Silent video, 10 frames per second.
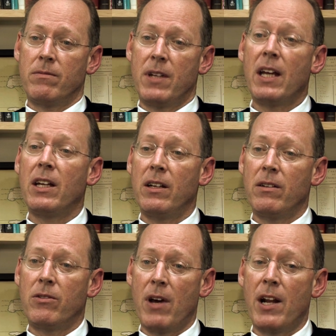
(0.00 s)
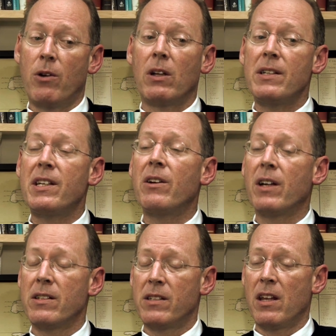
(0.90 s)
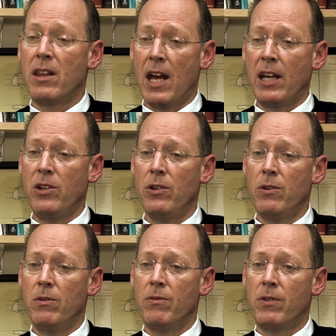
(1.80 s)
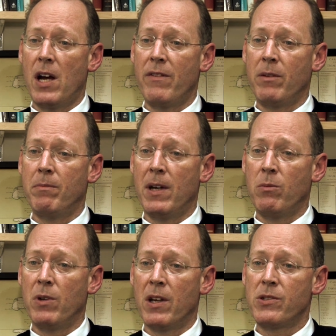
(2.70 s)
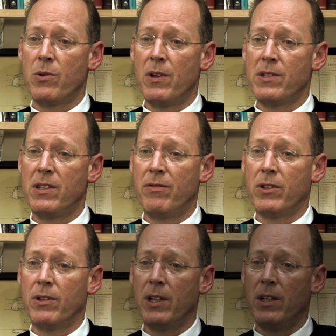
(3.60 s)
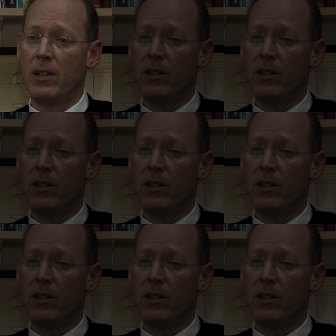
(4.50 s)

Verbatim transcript: taking credit, or at least hearing us say thank you for having been with us through this difficult year.